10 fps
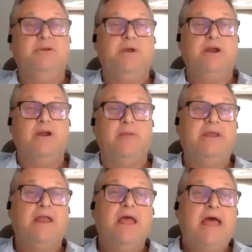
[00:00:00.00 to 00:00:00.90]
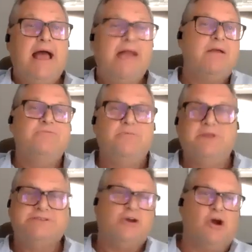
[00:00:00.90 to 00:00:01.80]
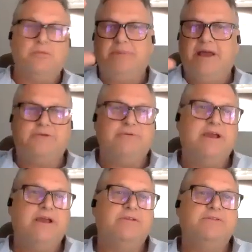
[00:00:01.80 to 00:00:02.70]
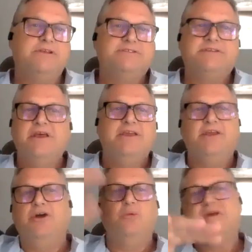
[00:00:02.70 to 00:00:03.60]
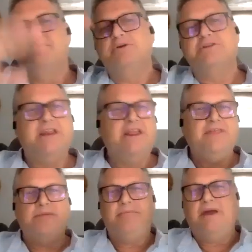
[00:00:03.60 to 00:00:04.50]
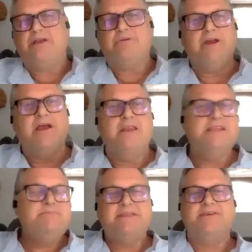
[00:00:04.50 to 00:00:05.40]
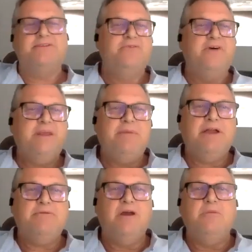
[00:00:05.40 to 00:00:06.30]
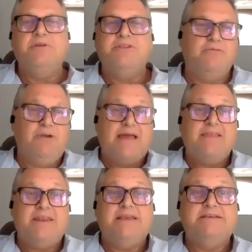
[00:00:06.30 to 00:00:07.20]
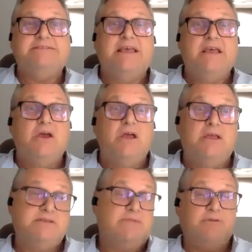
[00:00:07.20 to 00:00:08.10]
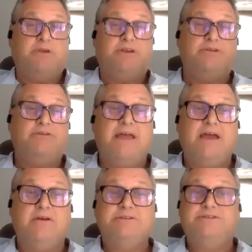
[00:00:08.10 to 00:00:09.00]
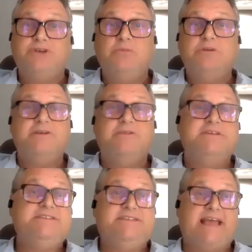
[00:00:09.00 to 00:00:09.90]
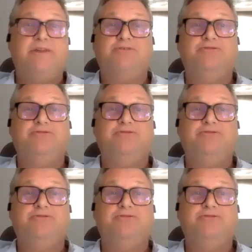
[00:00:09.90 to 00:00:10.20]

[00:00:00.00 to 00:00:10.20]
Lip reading: going to be where. I mean, I come from this art background, this, we can build anything background. Let's make this funny background. But the reality is, stuff that we do now is so much of it is